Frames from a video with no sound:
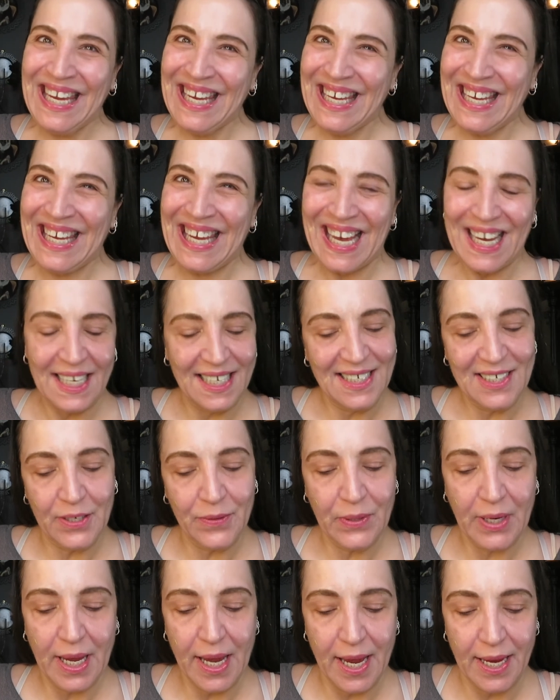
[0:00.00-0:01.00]
Yeah,
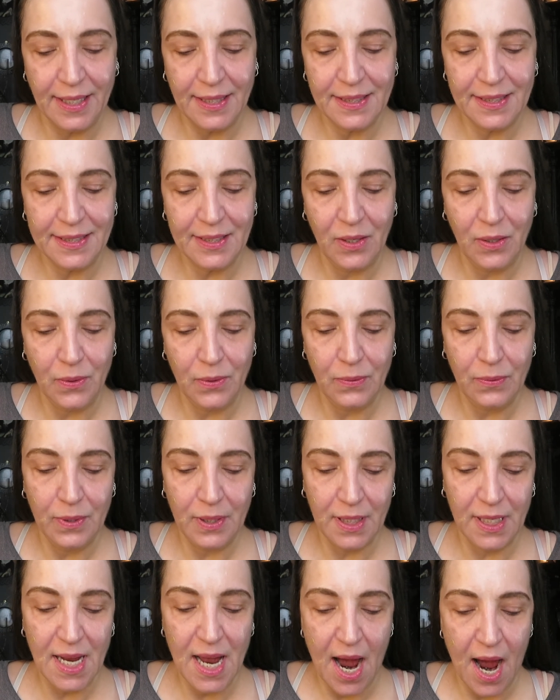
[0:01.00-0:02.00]
okay, so
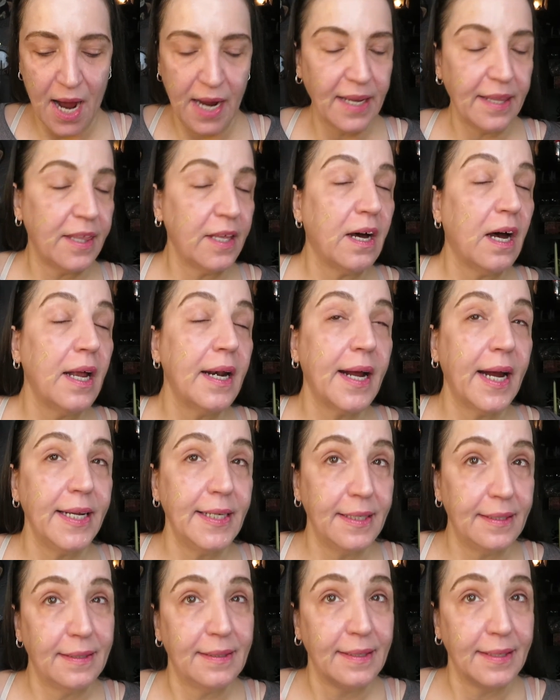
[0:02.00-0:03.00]
I thought
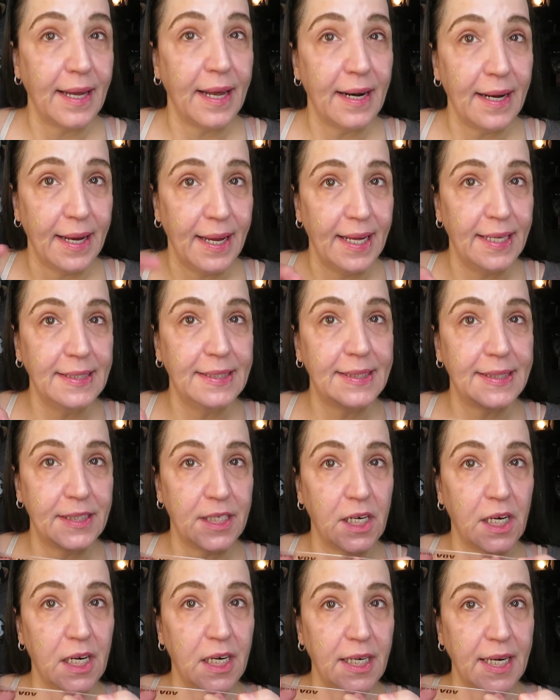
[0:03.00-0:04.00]
I'd get a head
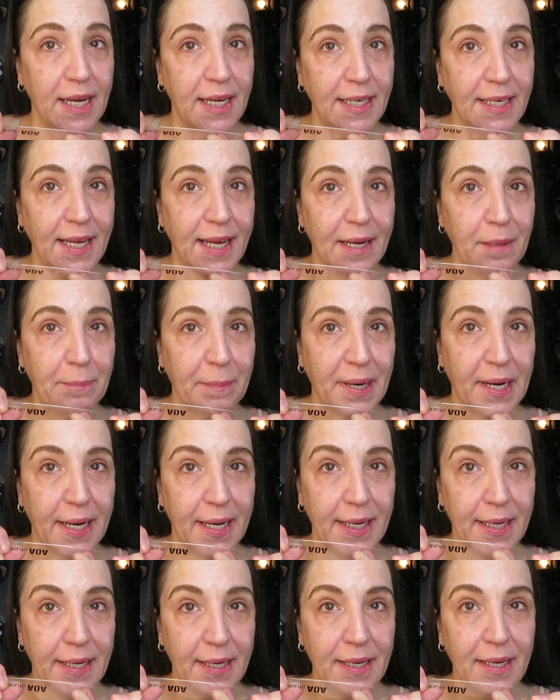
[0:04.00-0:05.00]
start and get
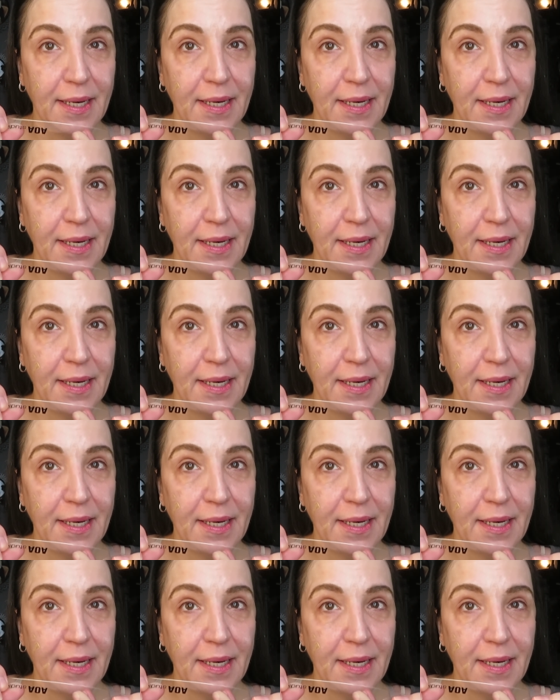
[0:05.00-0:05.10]
my